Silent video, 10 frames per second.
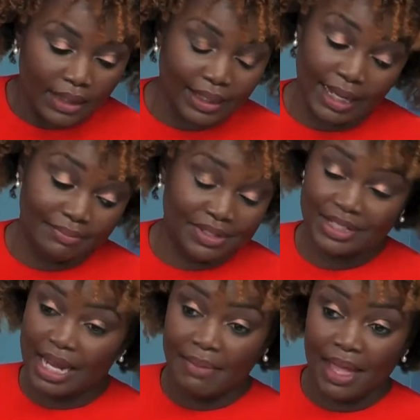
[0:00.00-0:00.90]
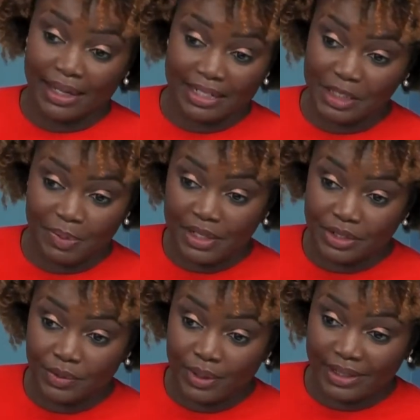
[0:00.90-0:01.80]
Look, I'm not going to speak
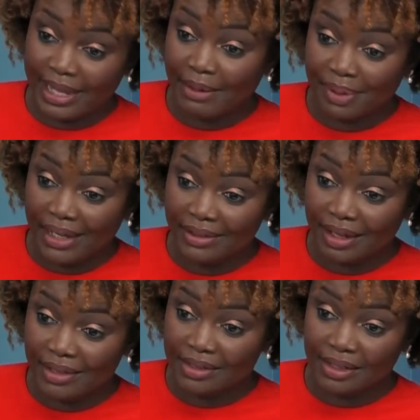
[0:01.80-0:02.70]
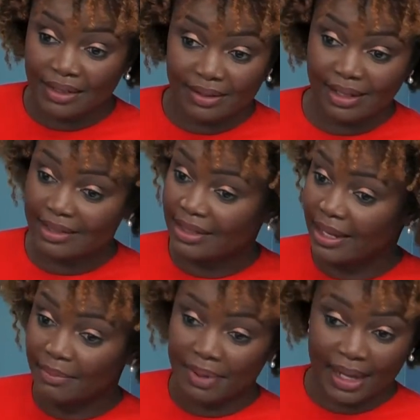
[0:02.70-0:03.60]
to what the campaign does. That's the
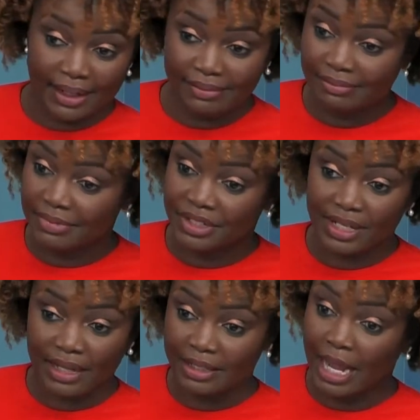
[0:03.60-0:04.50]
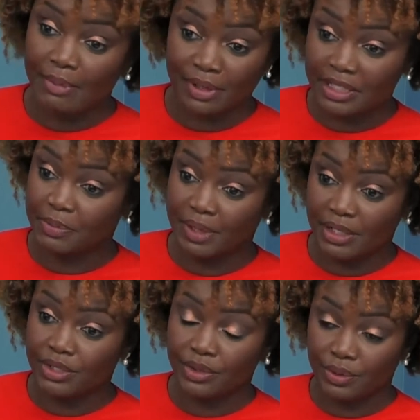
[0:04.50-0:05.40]
campaign. I'm going to speak
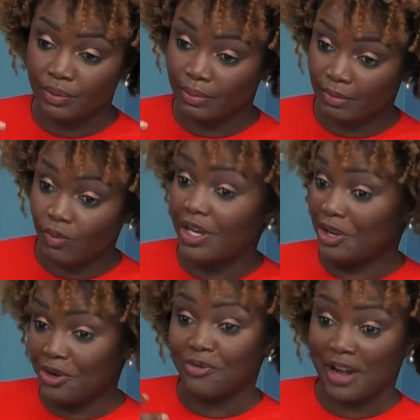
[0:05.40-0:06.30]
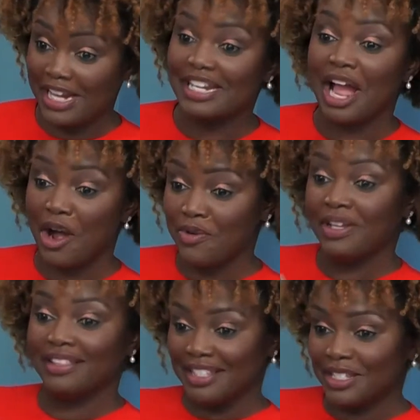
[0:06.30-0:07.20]
to here right now
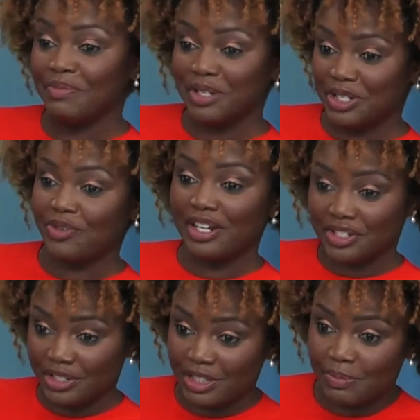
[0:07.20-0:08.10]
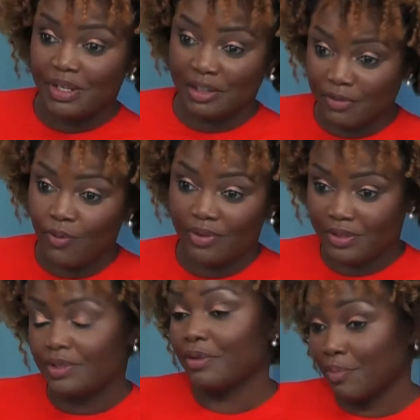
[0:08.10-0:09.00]
in this administration, speaking for
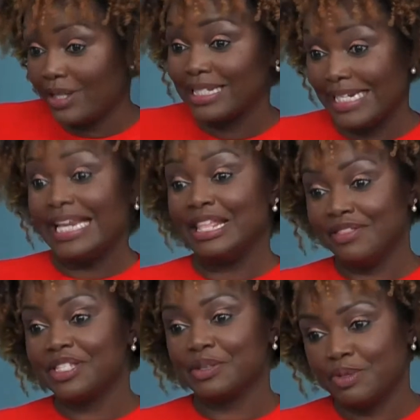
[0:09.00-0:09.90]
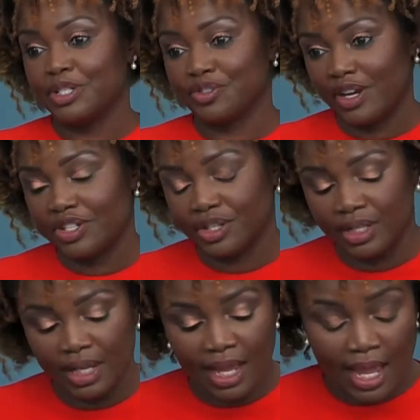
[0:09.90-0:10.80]
the president in this administration.
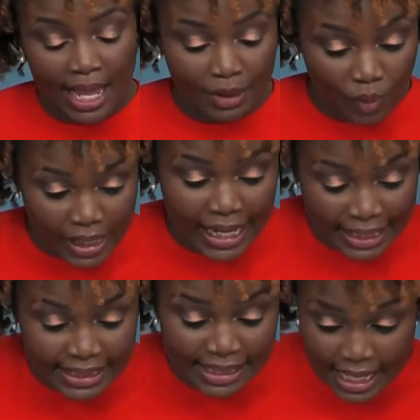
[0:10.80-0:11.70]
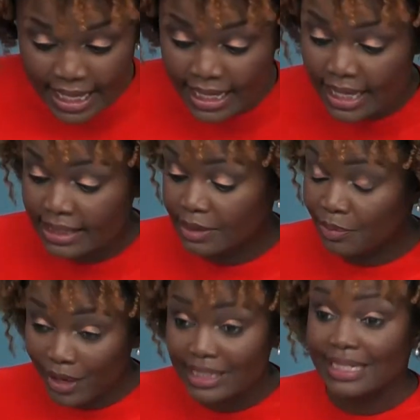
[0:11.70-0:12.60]
And what I can say is the
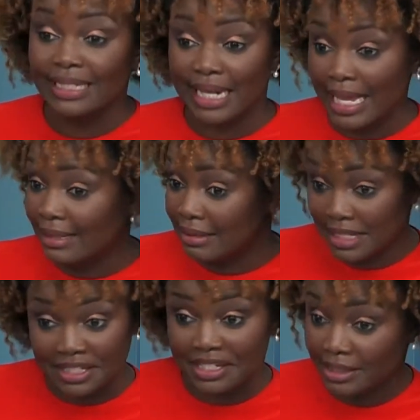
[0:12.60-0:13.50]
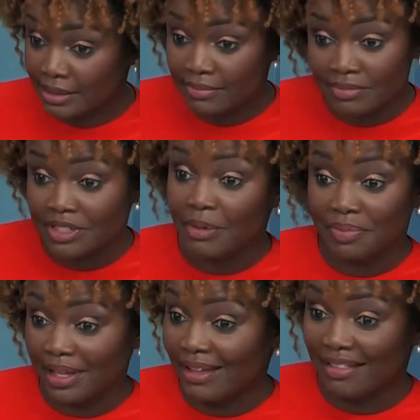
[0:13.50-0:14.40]
president, and this is
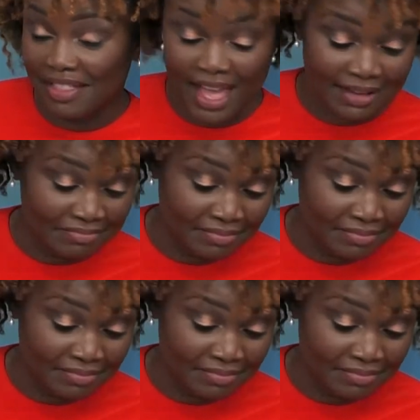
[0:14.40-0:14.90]
something that